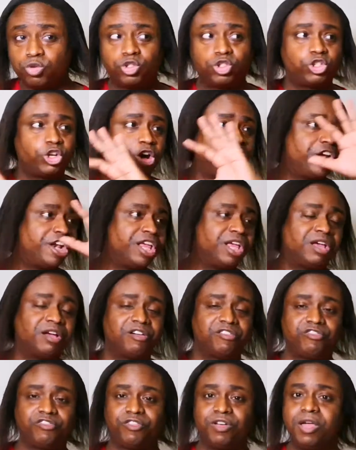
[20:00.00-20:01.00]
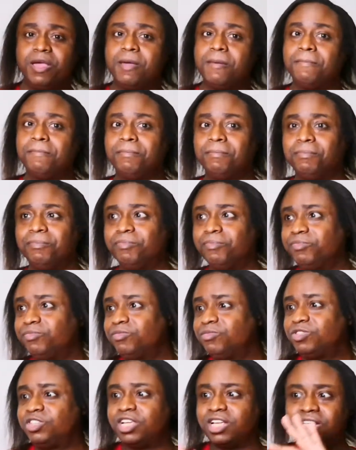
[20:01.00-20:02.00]
journey of
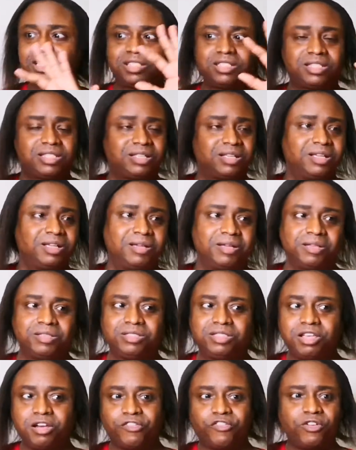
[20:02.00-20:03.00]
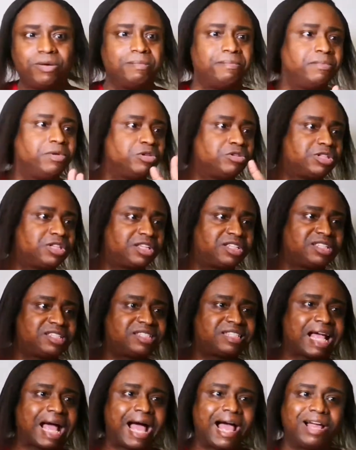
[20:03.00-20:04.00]
just different music
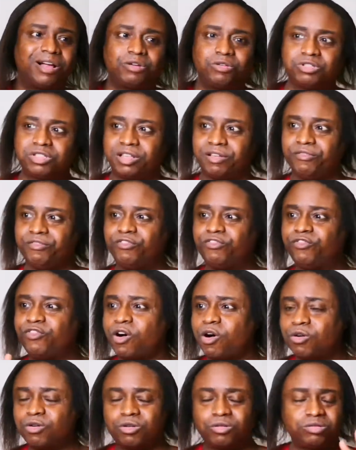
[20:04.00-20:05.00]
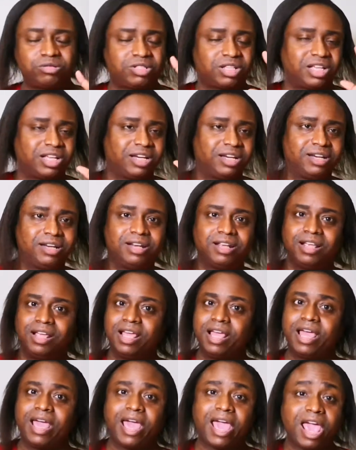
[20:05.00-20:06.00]
styles and vocals and
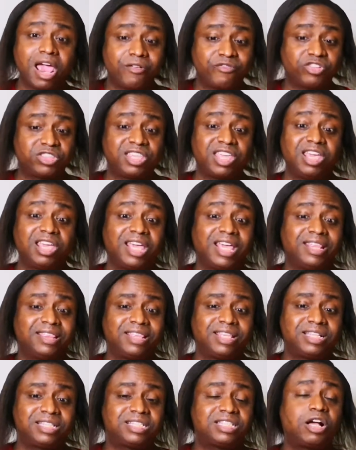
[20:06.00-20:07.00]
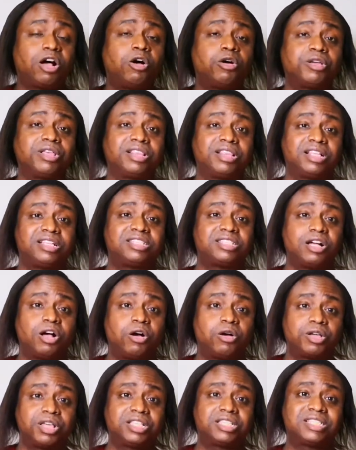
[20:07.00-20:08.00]
everything in this song. And the
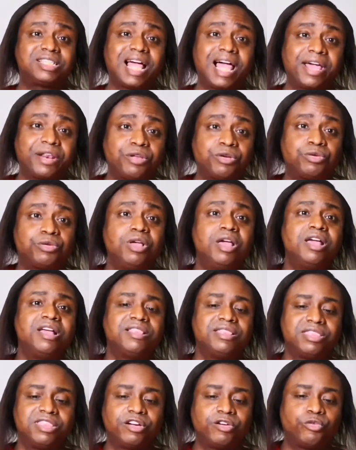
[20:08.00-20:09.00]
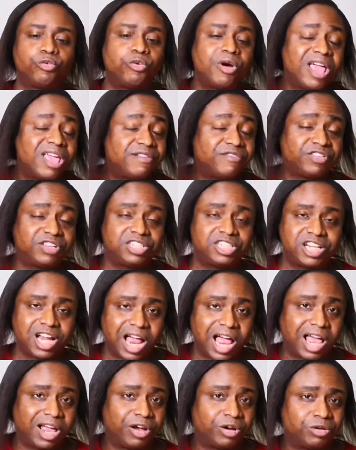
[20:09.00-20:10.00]
song is titled The Raven
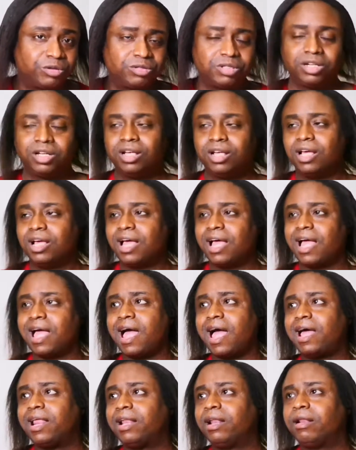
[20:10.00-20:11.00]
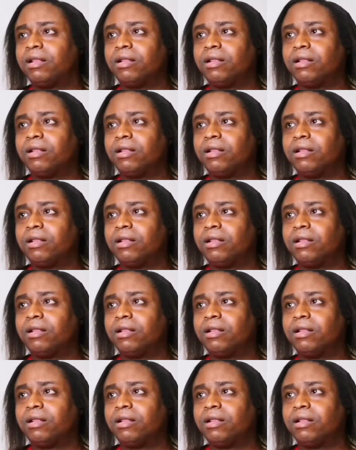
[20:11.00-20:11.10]
Child. I